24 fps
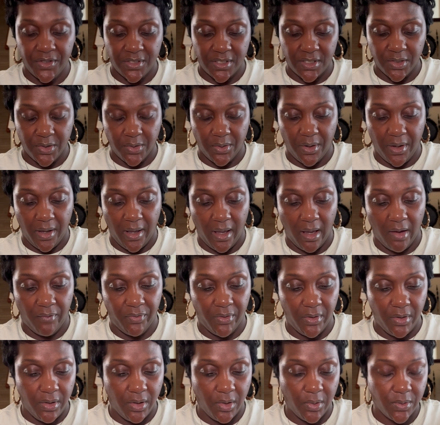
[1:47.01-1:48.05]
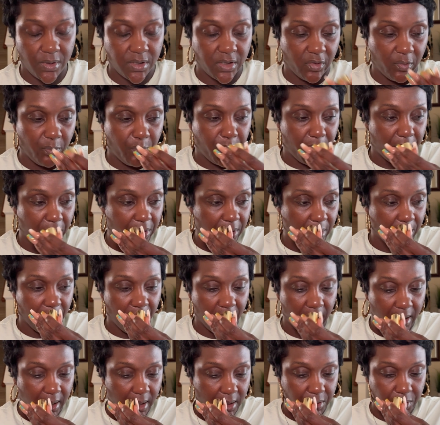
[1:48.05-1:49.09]
is going to have the notes of
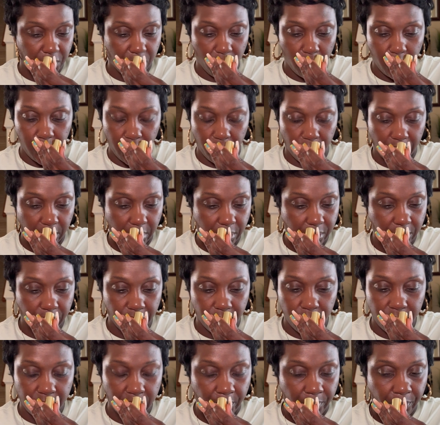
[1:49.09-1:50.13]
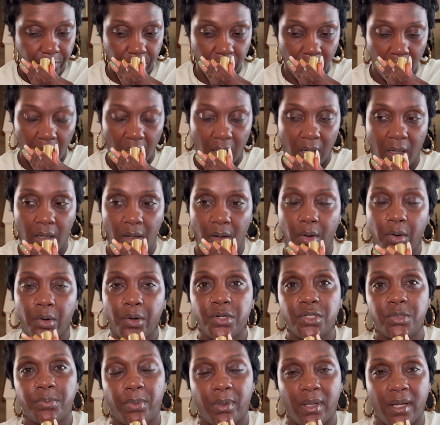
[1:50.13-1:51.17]
bergamot, tuberose,
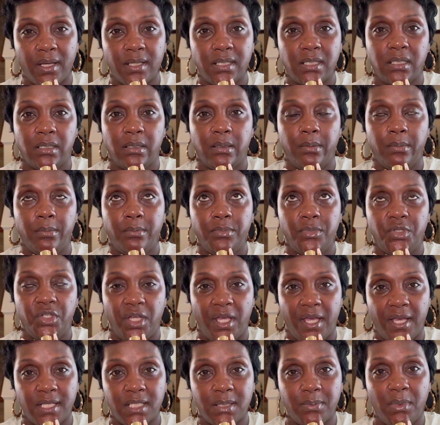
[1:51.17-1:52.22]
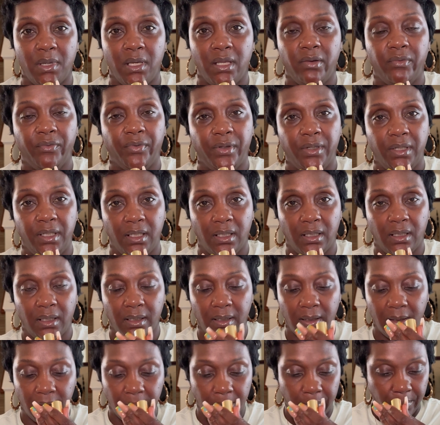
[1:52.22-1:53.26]
orange blossom, jasmine,
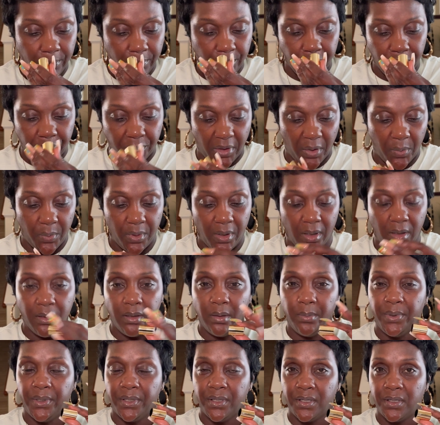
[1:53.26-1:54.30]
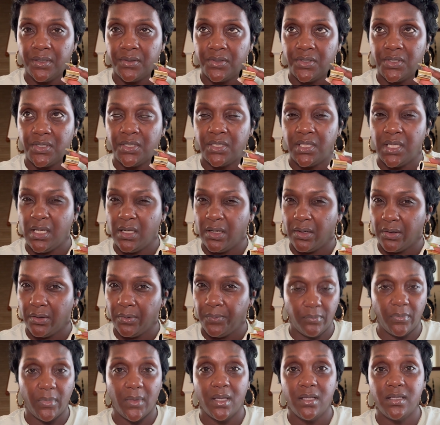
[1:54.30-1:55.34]
vanilla, and with a little bit of cedar.
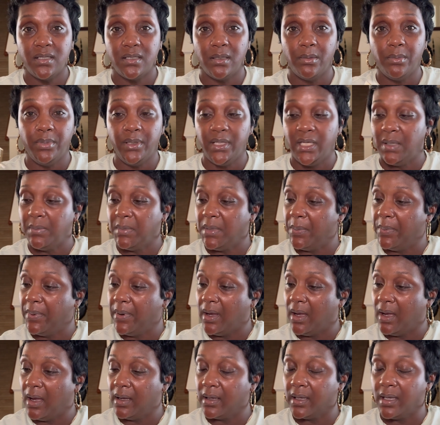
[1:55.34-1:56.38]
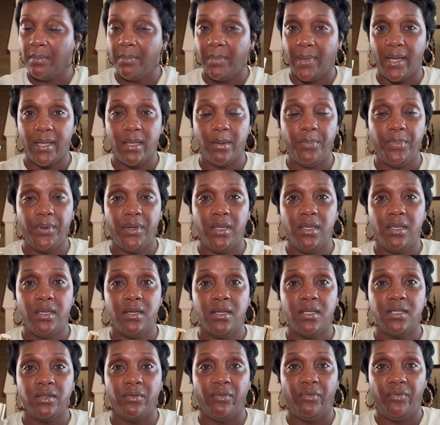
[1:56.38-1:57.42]
Sublime Epoch, in my opinion,
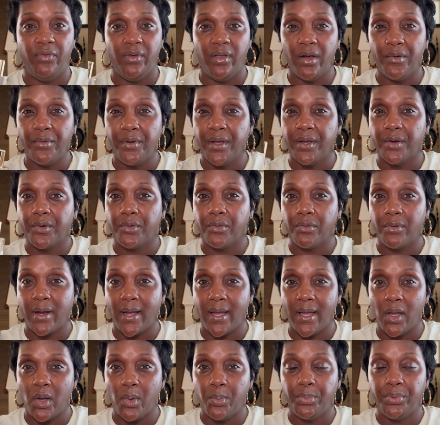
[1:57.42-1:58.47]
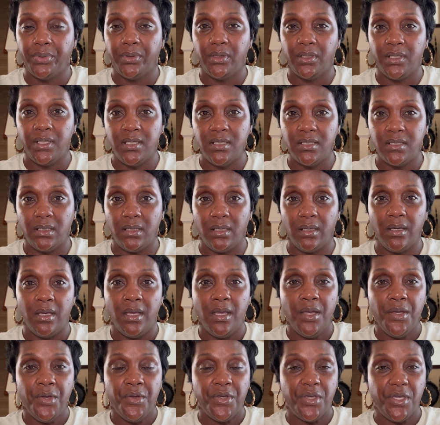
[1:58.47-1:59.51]
is a very crowd-pleasing,
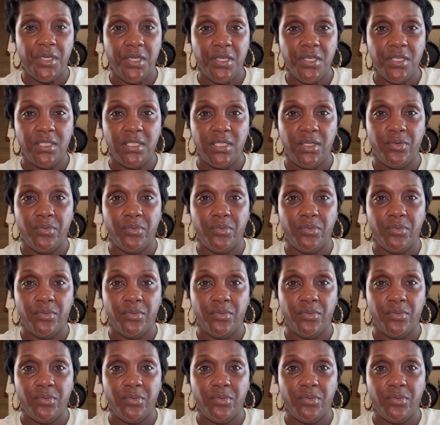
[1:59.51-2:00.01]
easy